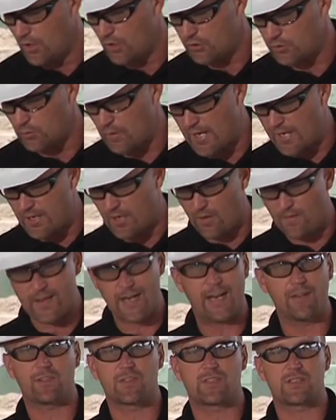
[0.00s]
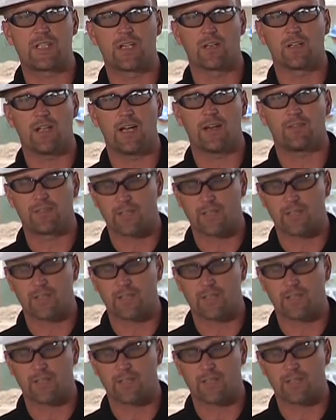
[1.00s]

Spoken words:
So I know that I have to steer left.